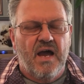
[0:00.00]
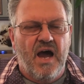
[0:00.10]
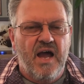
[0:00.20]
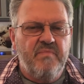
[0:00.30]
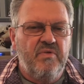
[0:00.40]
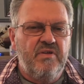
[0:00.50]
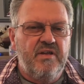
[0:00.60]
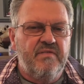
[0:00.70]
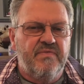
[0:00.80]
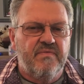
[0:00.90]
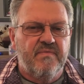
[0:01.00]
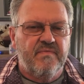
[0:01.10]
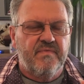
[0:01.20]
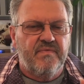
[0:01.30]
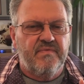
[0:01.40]
I believe
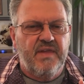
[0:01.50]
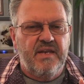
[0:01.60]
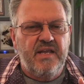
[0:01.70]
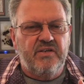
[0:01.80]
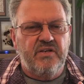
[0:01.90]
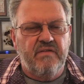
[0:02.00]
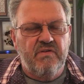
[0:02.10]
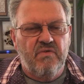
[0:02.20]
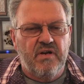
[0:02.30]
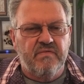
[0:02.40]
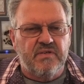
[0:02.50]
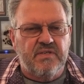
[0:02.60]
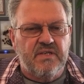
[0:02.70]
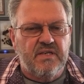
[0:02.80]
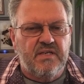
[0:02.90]
that each and every one of
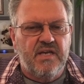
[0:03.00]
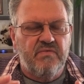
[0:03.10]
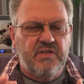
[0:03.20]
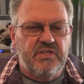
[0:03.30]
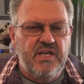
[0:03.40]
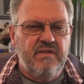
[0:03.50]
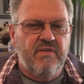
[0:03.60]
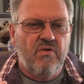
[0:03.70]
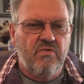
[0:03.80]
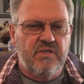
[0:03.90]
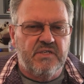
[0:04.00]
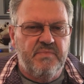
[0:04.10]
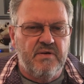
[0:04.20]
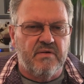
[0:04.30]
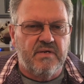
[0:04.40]
us can receive the Holy
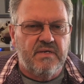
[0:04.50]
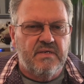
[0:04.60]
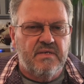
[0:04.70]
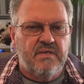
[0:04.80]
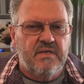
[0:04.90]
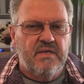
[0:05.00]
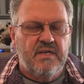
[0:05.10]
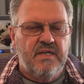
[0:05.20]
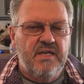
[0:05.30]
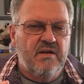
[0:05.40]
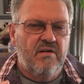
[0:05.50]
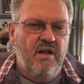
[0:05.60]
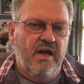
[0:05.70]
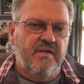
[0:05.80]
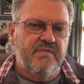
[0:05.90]
Spirit in our
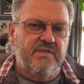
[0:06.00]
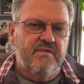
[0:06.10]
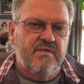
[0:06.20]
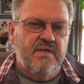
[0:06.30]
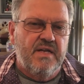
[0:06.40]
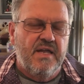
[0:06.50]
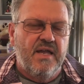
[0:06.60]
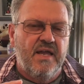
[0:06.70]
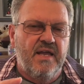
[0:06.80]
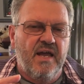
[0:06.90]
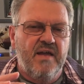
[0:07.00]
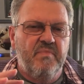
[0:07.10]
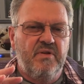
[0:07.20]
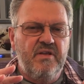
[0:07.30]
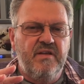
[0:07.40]
lives. And I
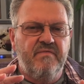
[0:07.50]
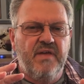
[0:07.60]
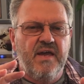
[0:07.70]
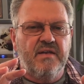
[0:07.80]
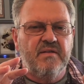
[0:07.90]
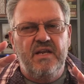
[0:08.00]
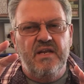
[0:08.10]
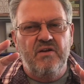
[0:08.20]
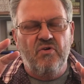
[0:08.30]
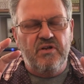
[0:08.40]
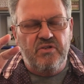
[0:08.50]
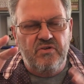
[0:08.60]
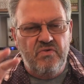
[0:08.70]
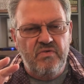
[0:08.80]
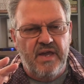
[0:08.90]
believe that in order to
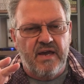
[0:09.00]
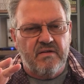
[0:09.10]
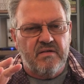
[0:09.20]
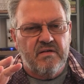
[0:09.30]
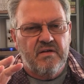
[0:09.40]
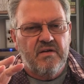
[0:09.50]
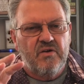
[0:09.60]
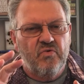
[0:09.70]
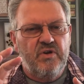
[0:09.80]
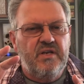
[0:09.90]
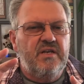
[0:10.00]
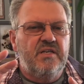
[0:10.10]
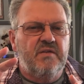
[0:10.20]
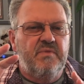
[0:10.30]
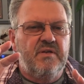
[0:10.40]
do that, we need
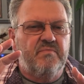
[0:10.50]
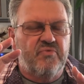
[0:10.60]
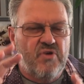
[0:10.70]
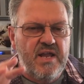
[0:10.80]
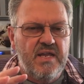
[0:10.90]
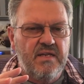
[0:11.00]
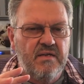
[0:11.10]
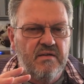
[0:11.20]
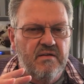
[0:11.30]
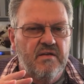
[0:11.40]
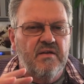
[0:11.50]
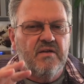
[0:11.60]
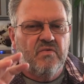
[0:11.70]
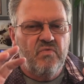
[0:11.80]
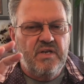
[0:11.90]
to be praying,
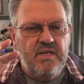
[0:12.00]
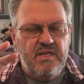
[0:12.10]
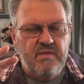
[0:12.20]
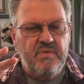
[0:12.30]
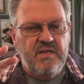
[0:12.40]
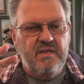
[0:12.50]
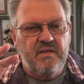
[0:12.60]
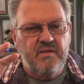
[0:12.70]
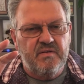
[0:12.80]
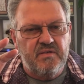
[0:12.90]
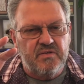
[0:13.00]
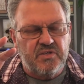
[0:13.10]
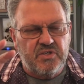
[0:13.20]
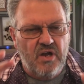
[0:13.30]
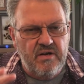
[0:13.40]
we need to be
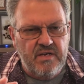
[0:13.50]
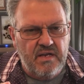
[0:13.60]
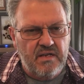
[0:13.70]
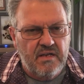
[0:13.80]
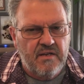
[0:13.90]
studying,